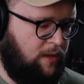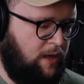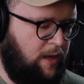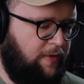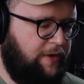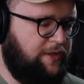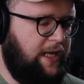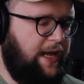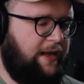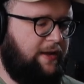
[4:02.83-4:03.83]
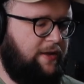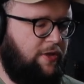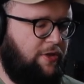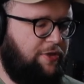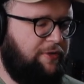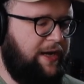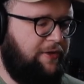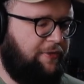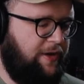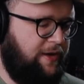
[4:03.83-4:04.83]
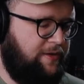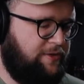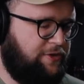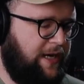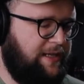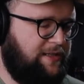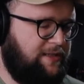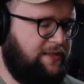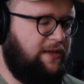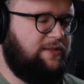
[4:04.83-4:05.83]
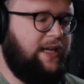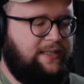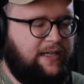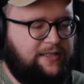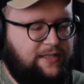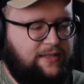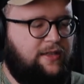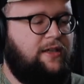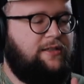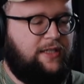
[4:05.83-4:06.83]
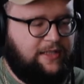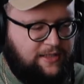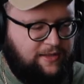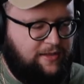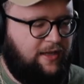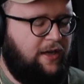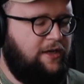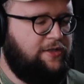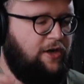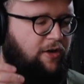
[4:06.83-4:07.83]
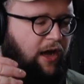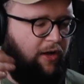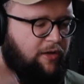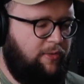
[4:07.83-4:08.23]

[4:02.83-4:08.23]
There's like 3 different transients there. It's like dig-a-dit, dig-a-dit. So I only want